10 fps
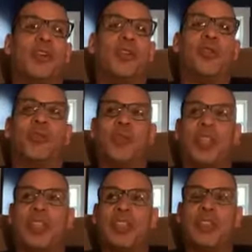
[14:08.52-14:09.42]
you can
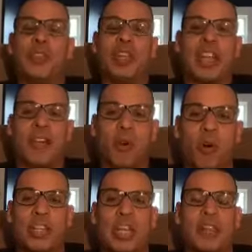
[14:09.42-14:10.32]
have all the
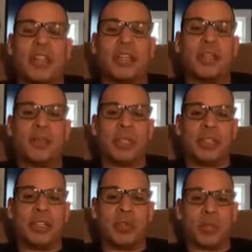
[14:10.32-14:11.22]
athletic ability in the
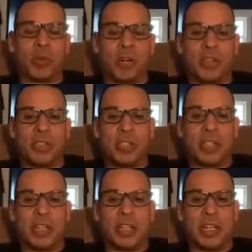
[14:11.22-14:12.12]
world,
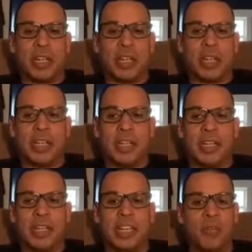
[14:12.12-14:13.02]
and if you
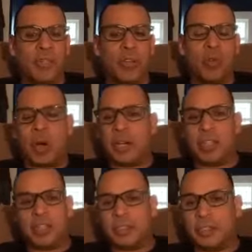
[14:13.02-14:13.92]
don't want it,
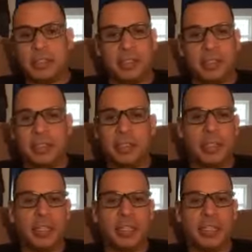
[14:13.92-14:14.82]
like,
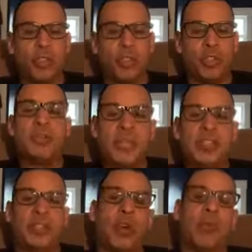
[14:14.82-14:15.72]
you could be so
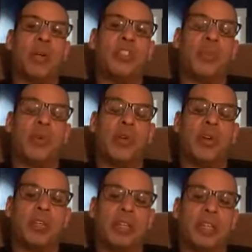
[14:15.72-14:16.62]
much more,
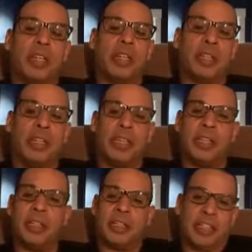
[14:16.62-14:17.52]
and then
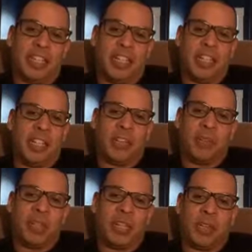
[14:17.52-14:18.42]
if if
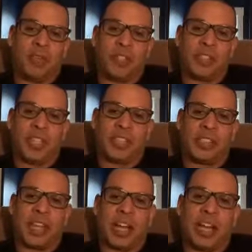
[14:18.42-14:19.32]
it's just not
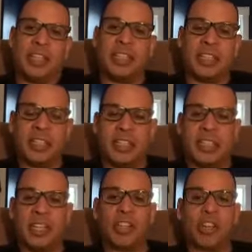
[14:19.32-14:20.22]
in the
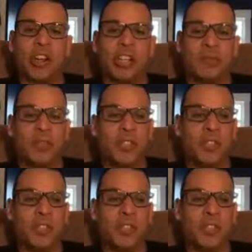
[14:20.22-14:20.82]
cards for you to,